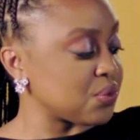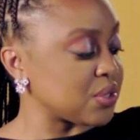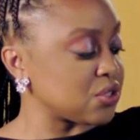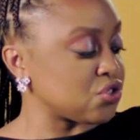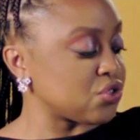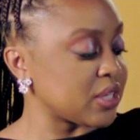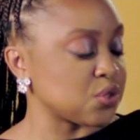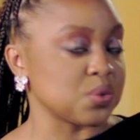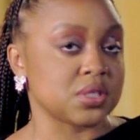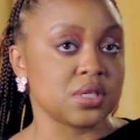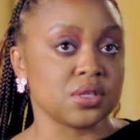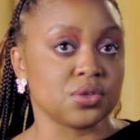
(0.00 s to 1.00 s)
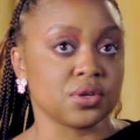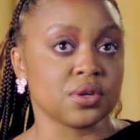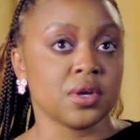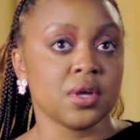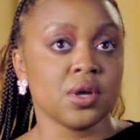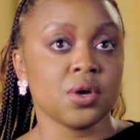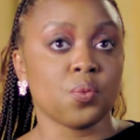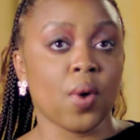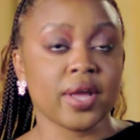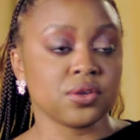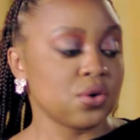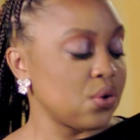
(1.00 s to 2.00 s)
So this dress was either
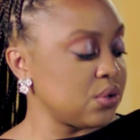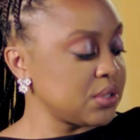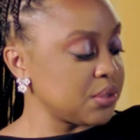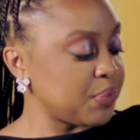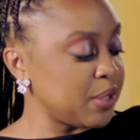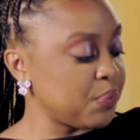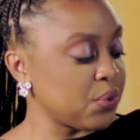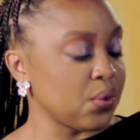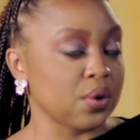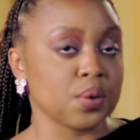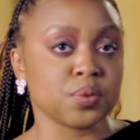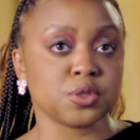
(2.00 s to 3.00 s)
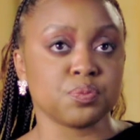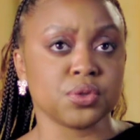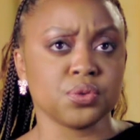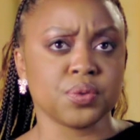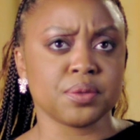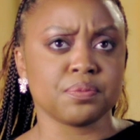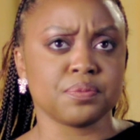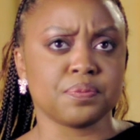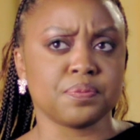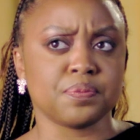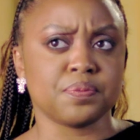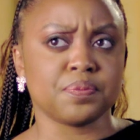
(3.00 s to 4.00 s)
white and gold to people or it was blue and
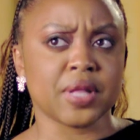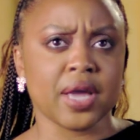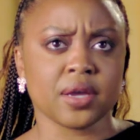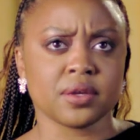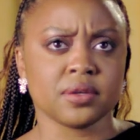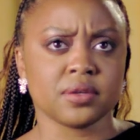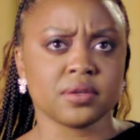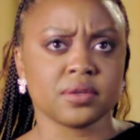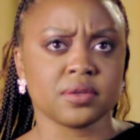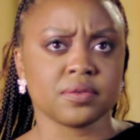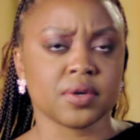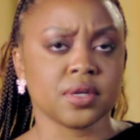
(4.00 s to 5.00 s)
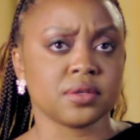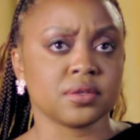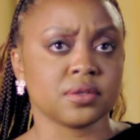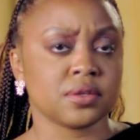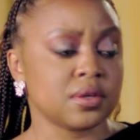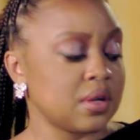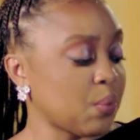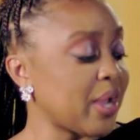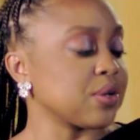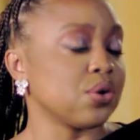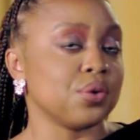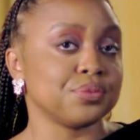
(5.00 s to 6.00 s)
black. Yeah, what do right? you see?
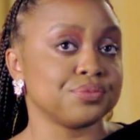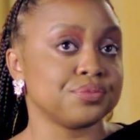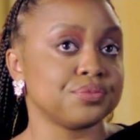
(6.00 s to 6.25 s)
White and gold.